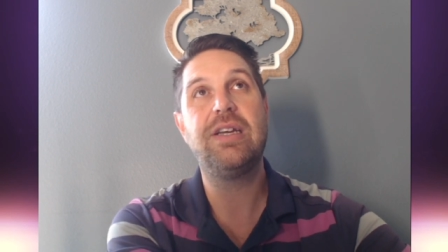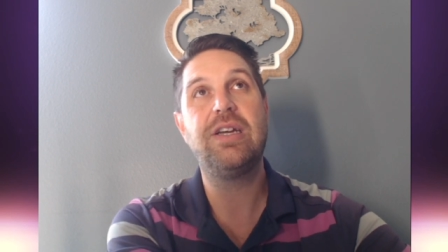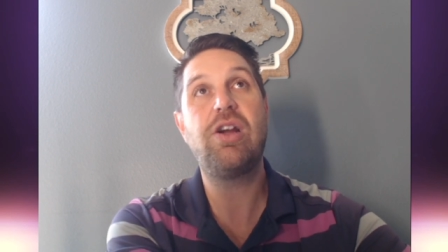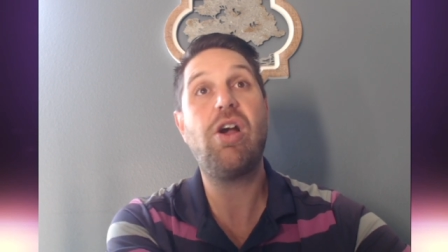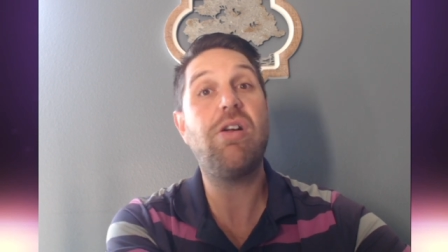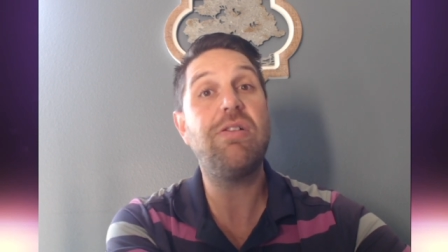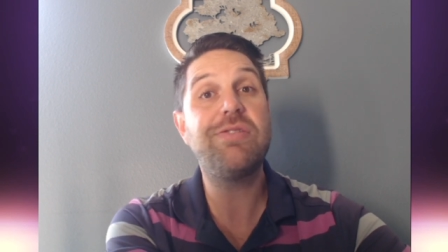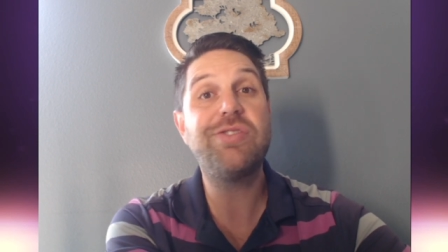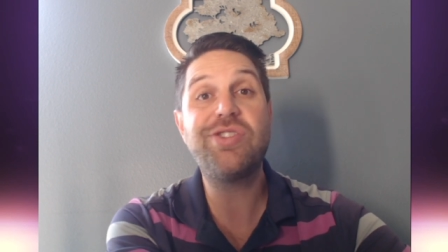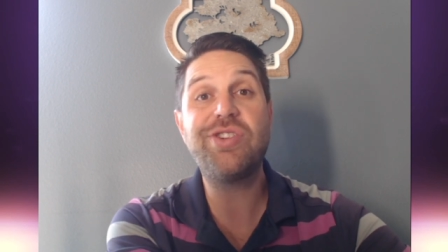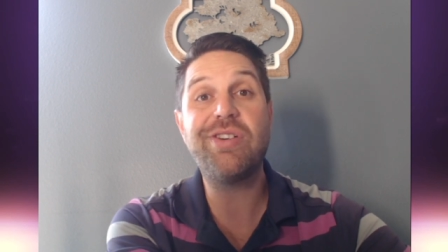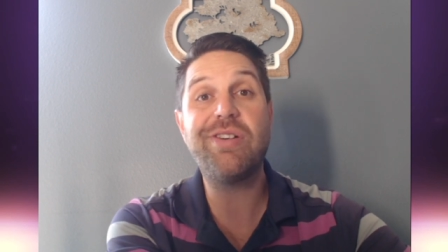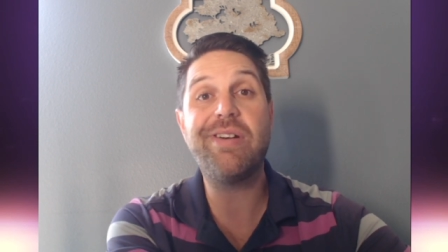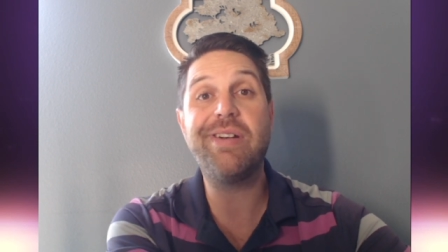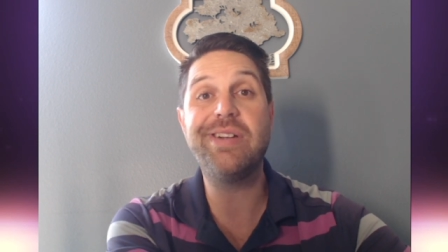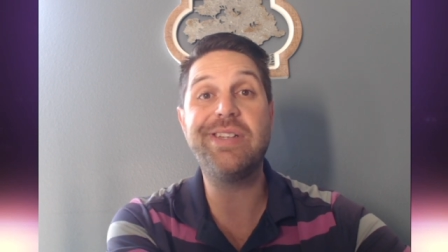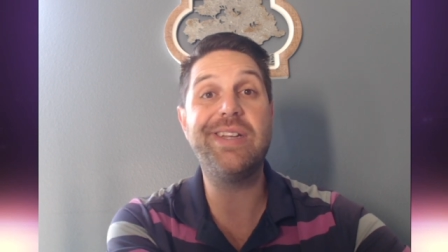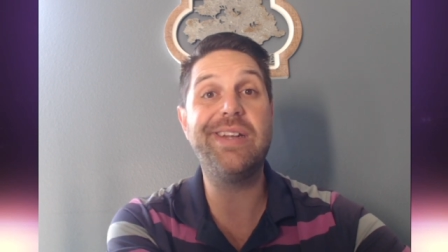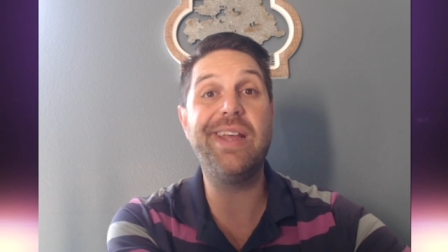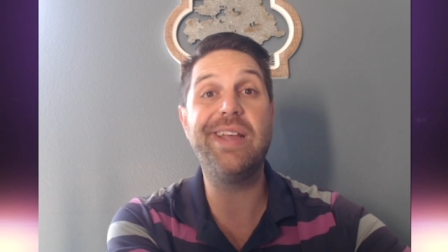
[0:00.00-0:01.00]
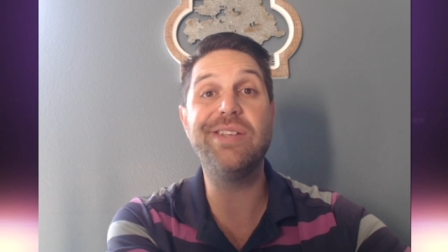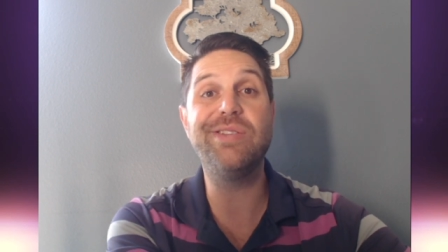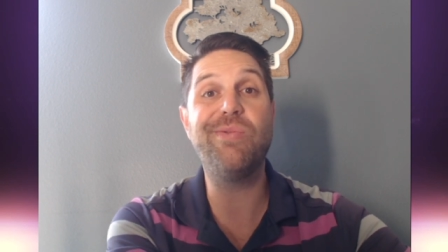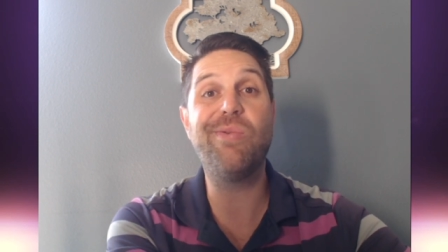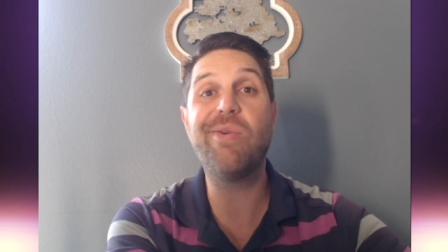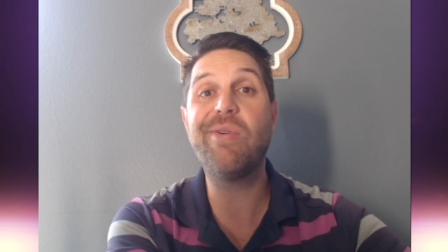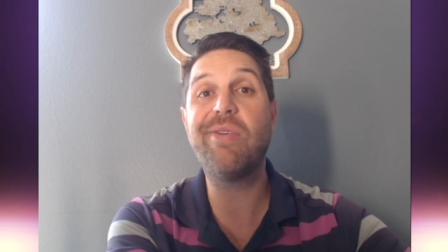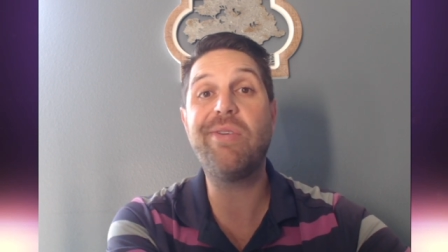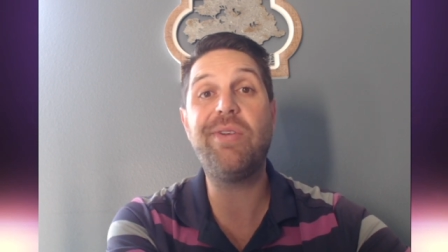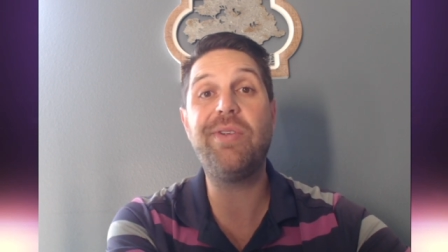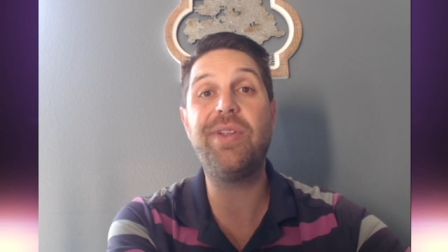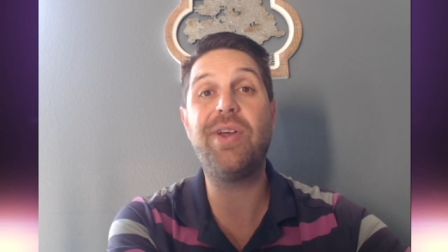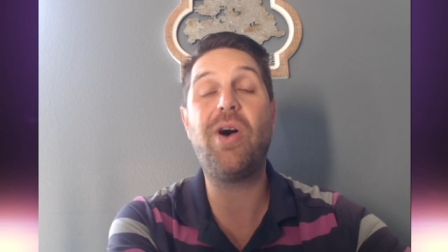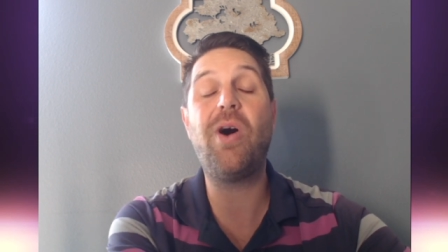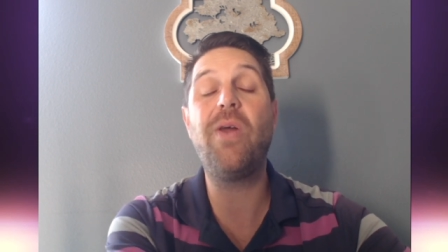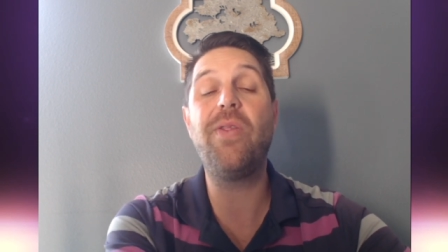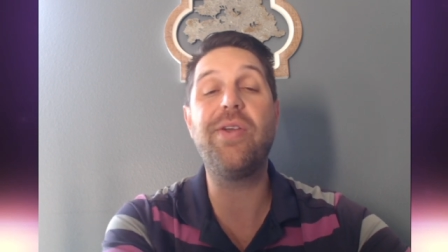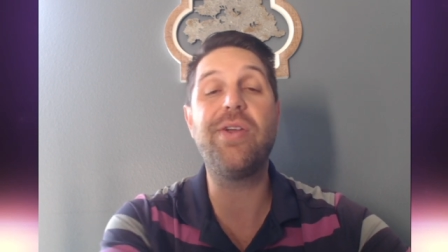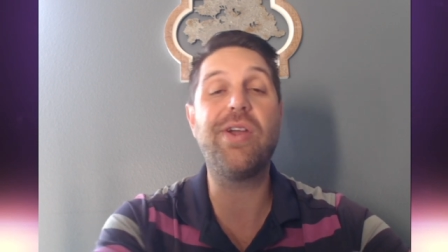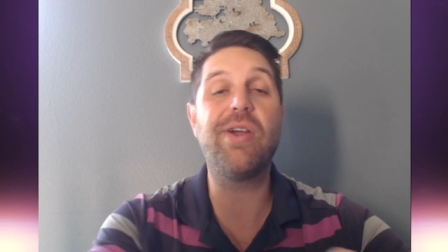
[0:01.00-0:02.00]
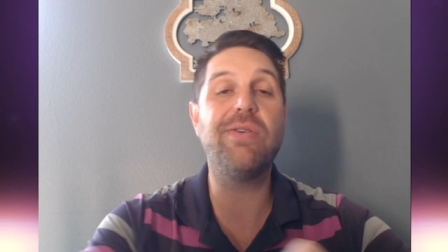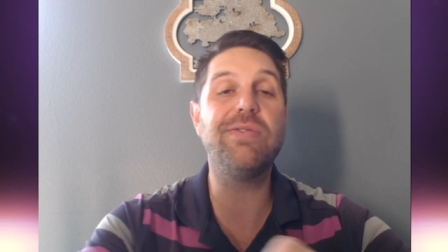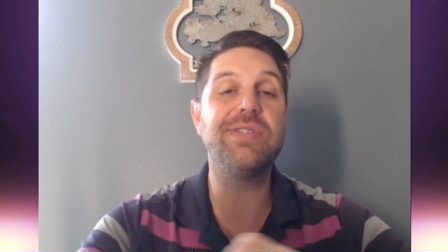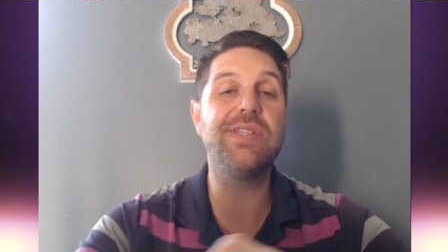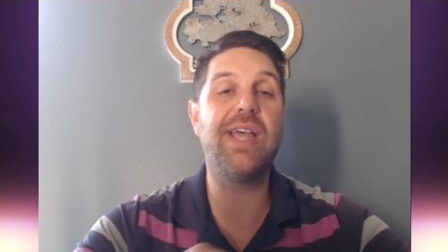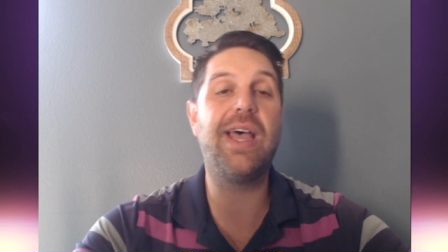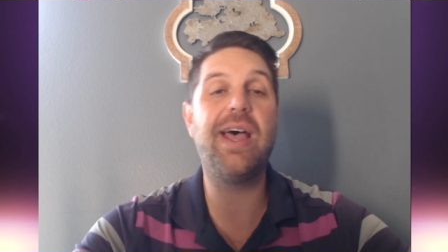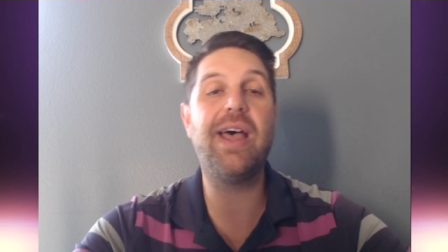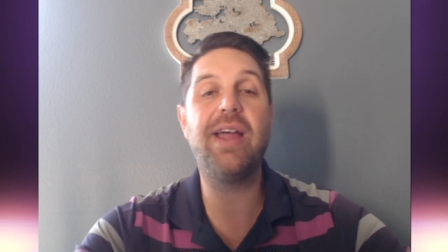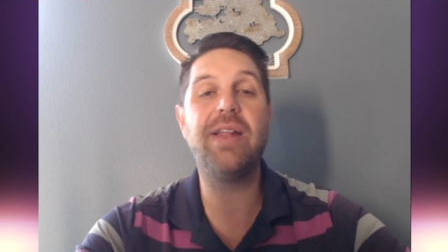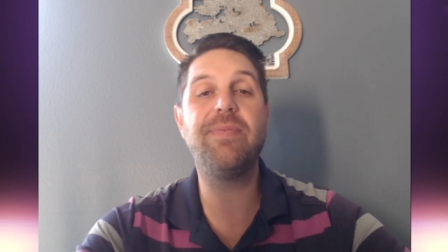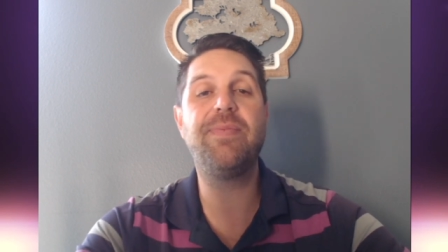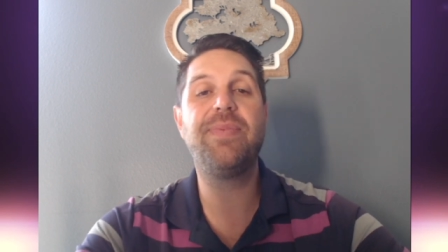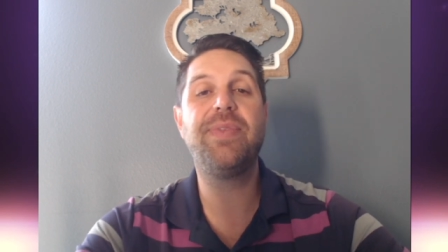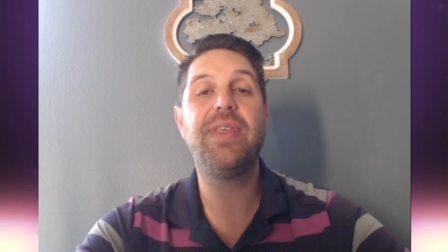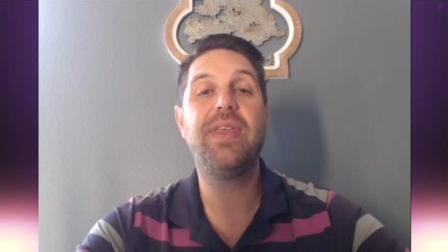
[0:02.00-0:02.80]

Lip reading: culture and today's world, all that goes on.